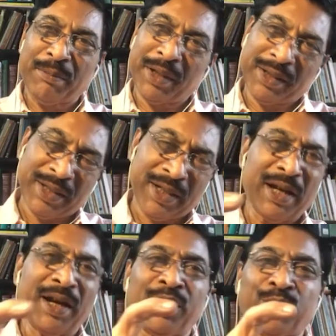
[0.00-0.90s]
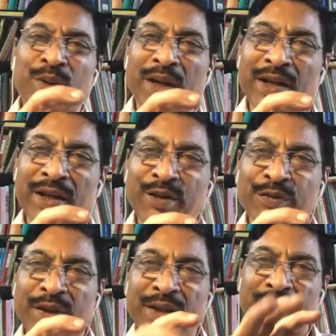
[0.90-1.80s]
But then I could
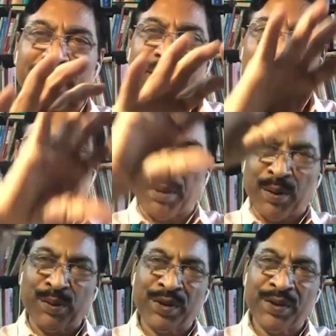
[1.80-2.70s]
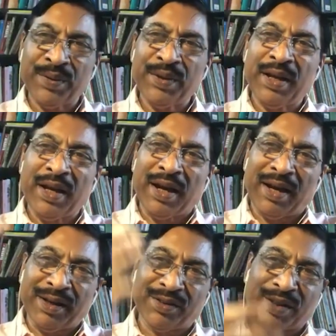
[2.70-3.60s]
identify a mount.
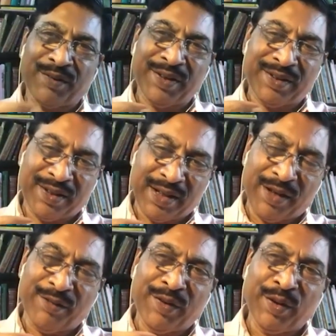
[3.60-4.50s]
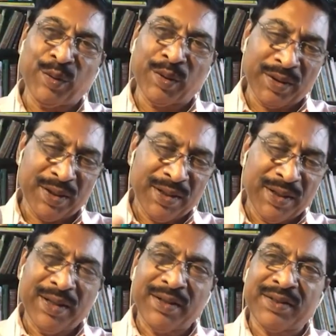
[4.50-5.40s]
I excavated and we got
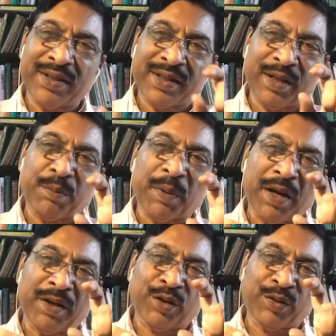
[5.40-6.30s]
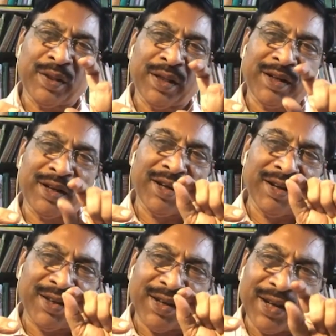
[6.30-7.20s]
certain part of that
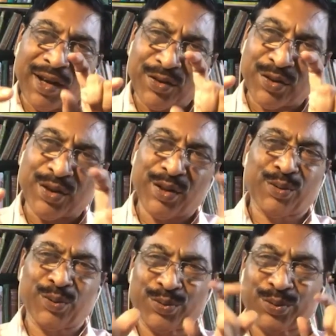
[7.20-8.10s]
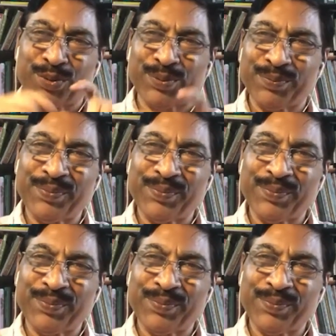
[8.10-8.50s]
relic casket also.